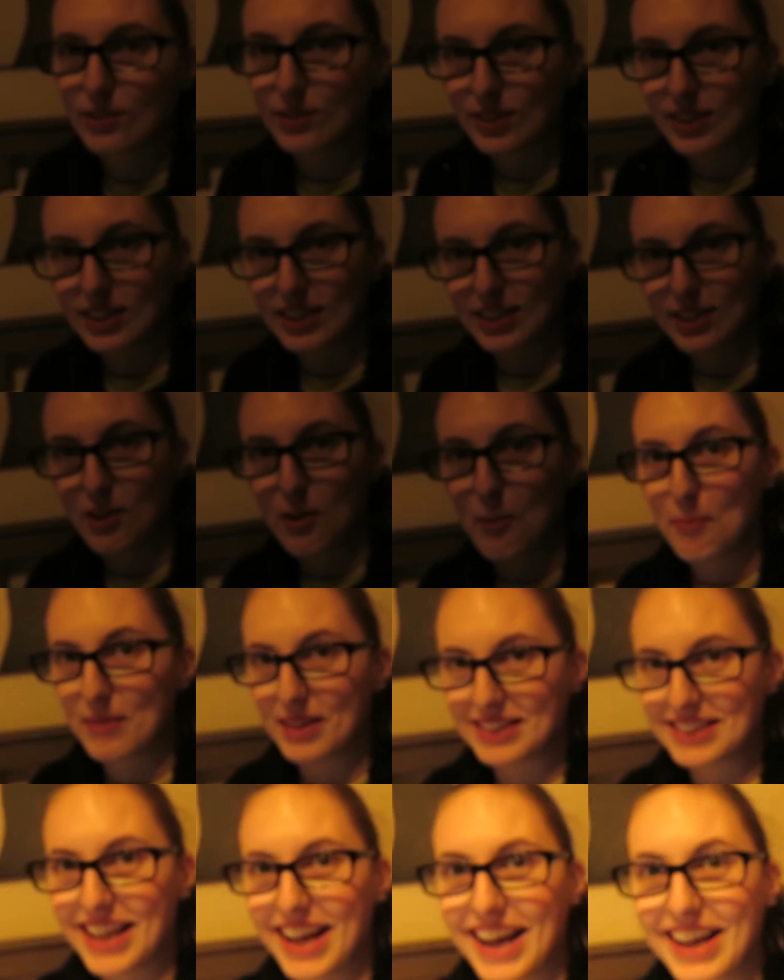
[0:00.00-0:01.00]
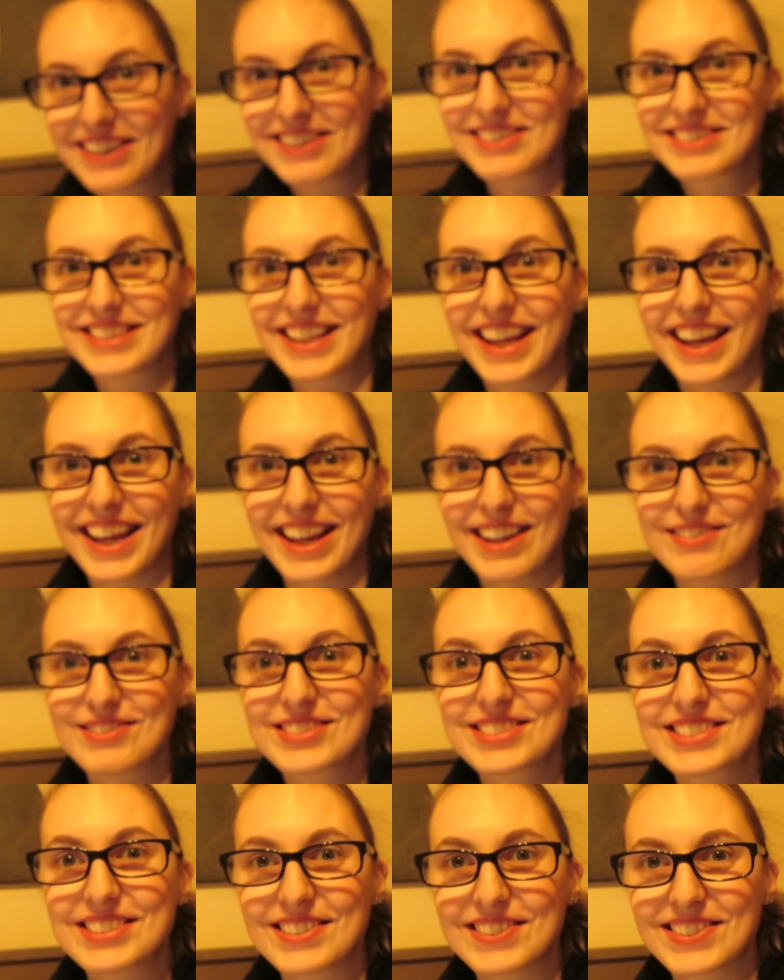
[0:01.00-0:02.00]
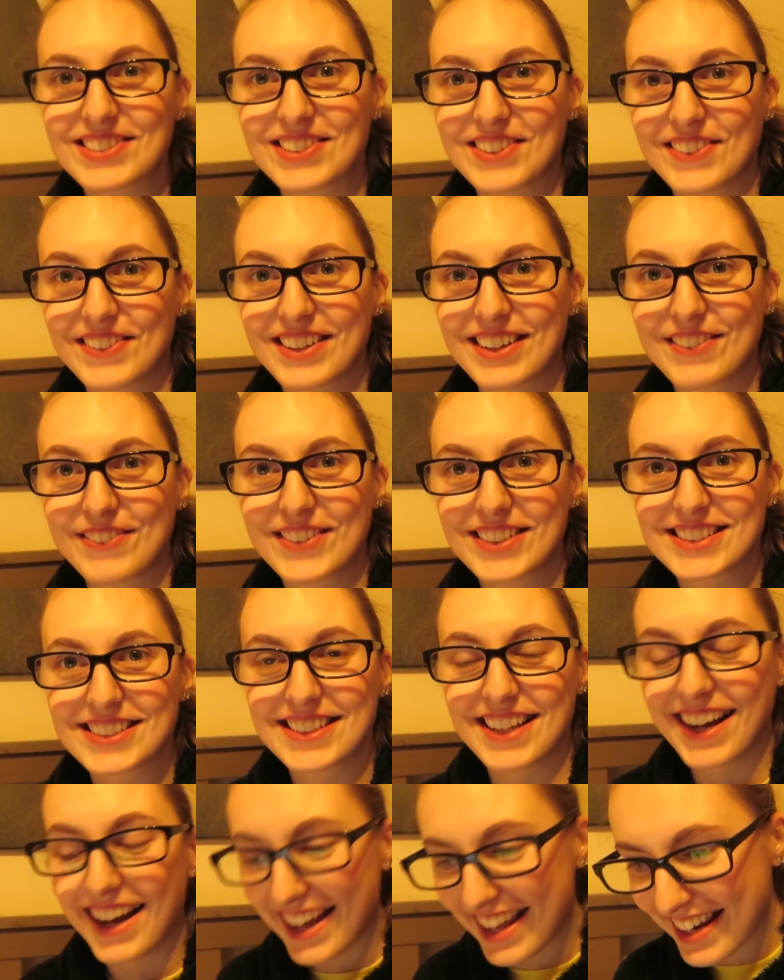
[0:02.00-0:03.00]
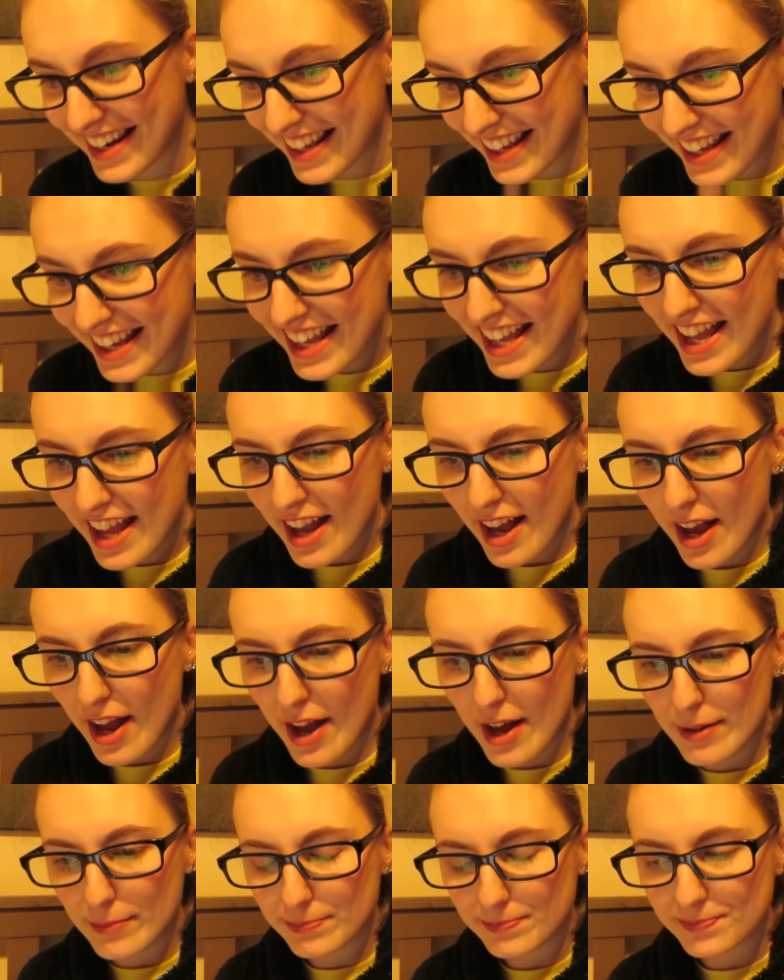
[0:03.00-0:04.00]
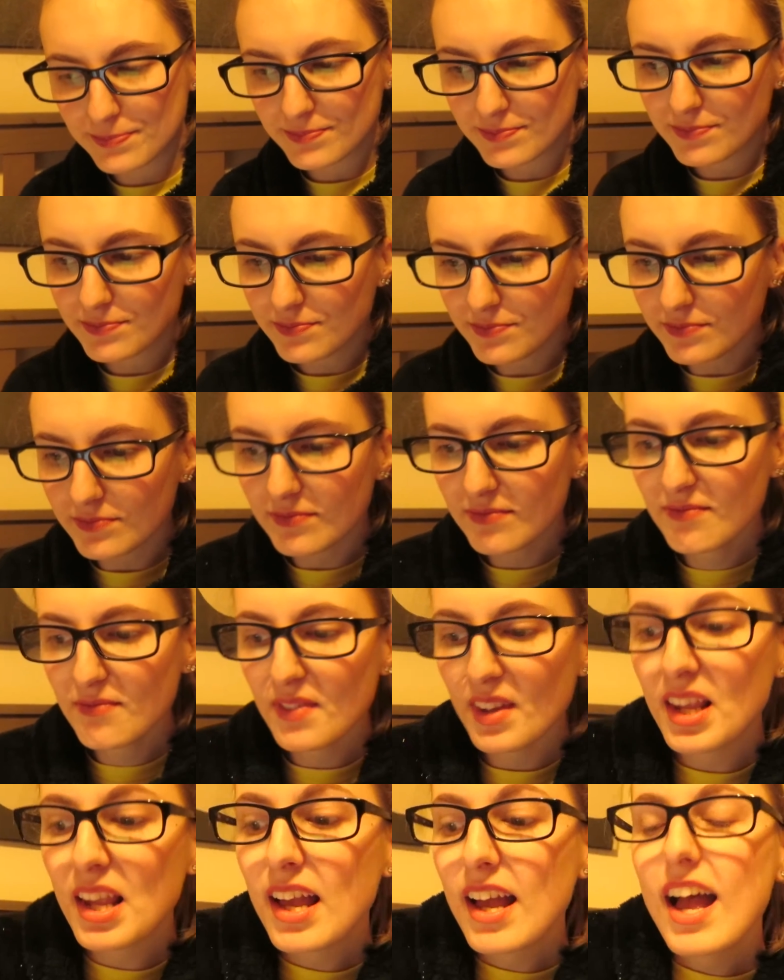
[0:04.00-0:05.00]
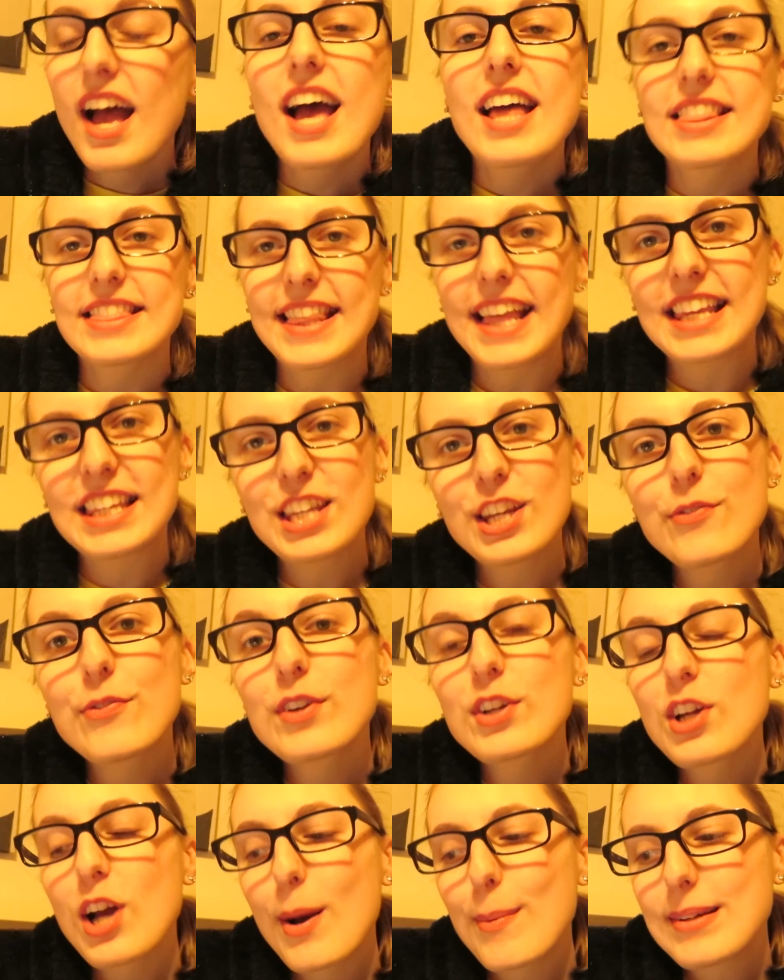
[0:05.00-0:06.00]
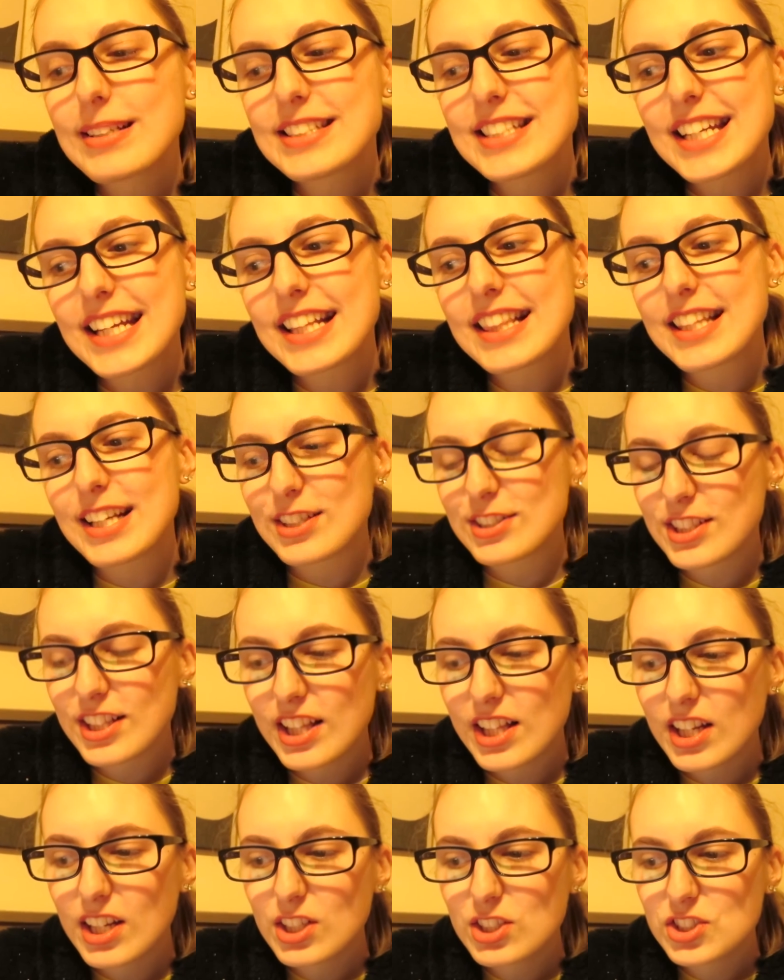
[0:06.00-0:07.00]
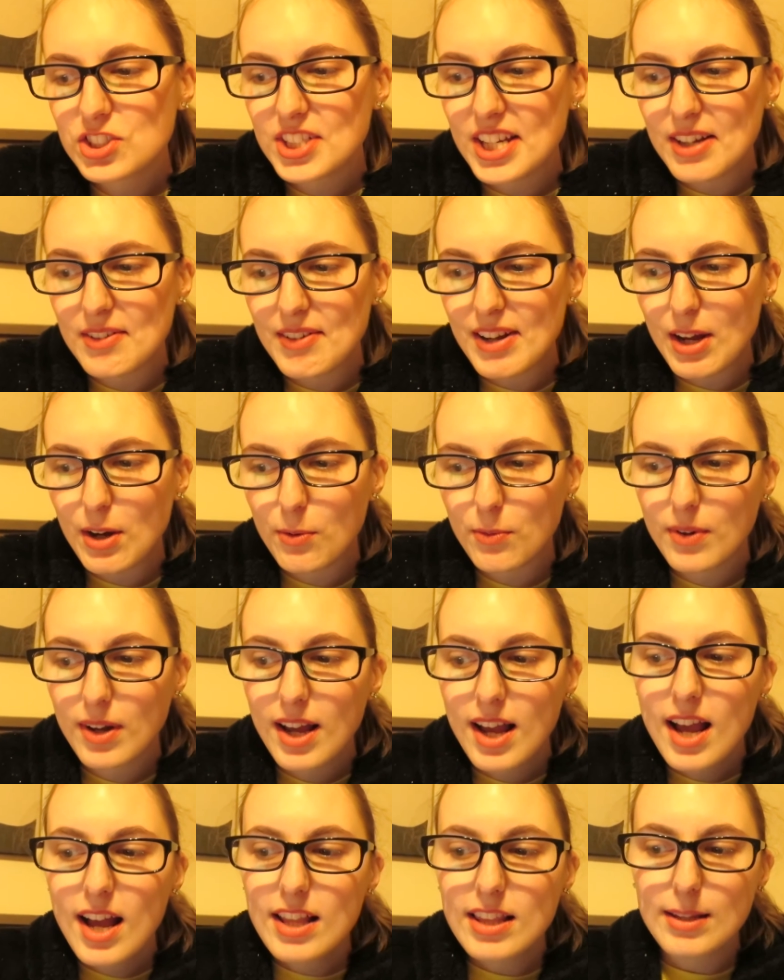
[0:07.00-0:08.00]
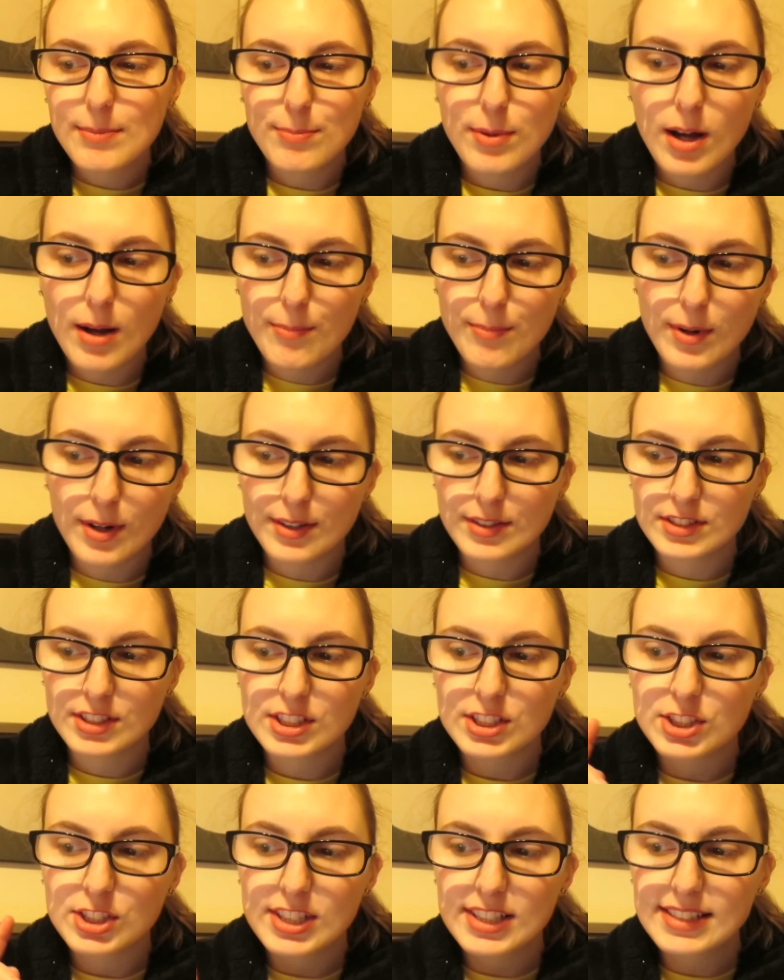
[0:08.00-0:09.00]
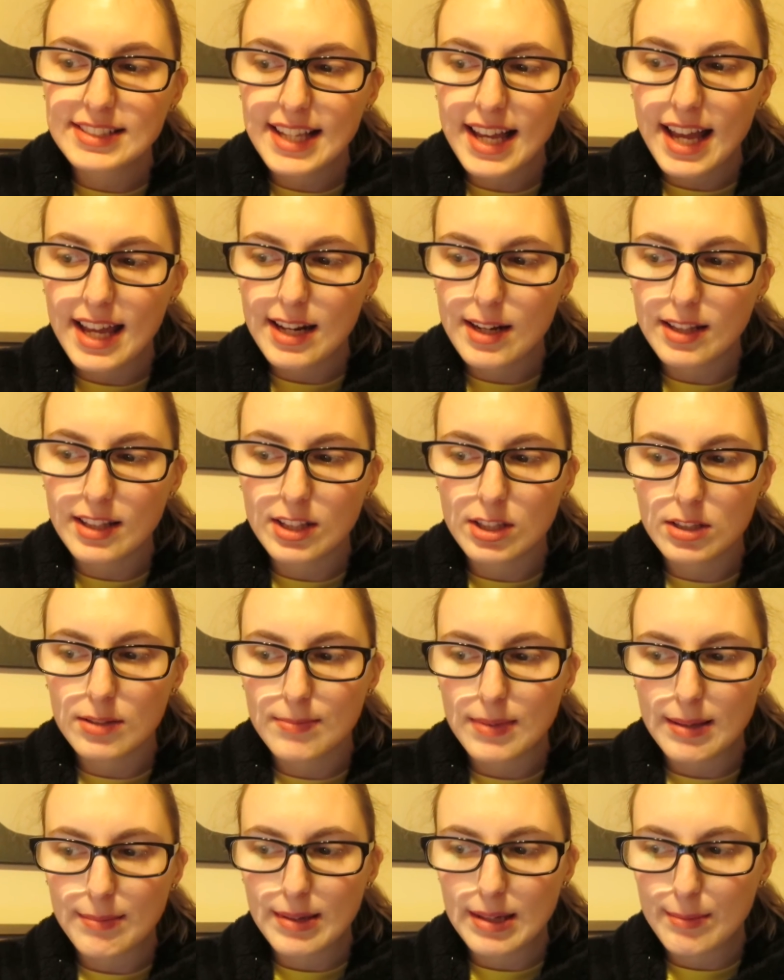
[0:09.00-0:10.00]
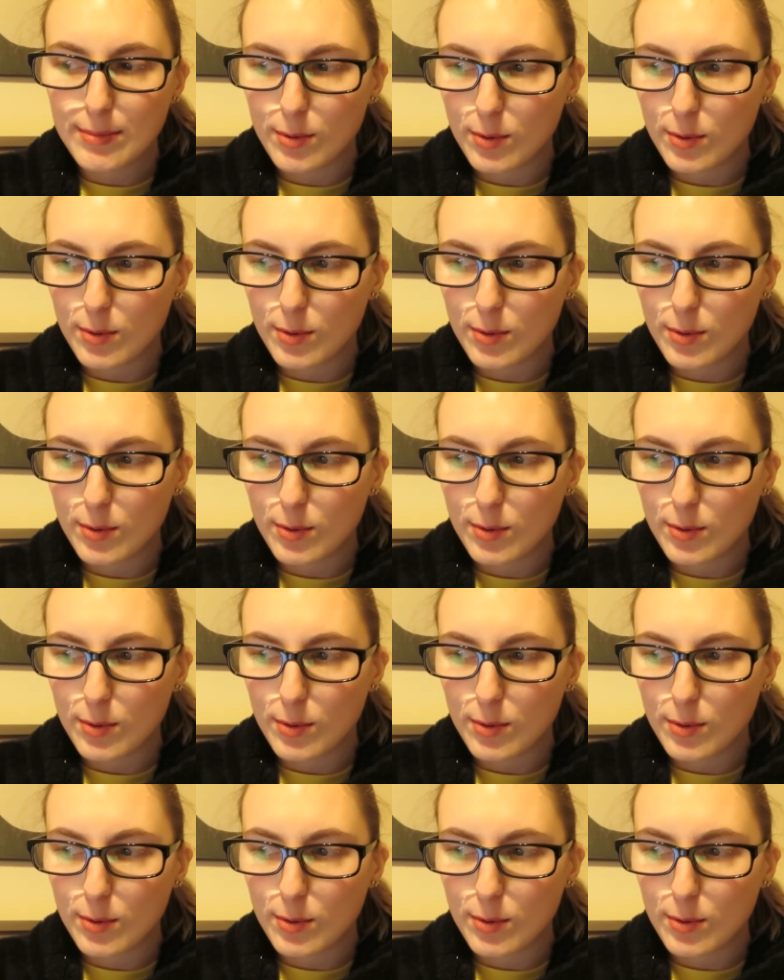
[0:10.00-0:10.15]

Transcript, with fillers: really hope that's how you say it. I'm so sorry if it's not. Um, thank you for commenting. There's a little shout out. The Bombards just had a little baby